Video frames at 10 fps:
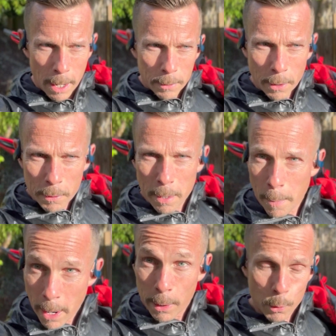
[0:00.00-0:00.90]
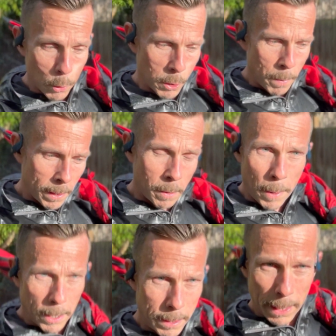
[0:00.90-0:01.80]
So I just had my daughter's birthday
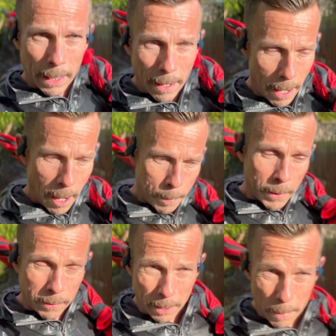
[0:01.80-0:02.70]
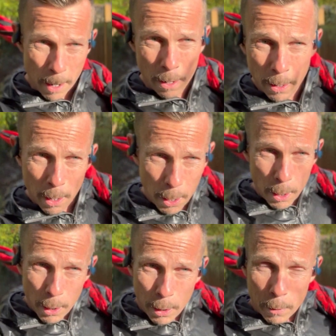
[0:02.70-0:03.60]
party up at the cinema,
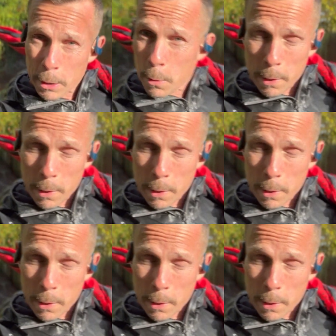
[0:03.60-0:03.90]
which was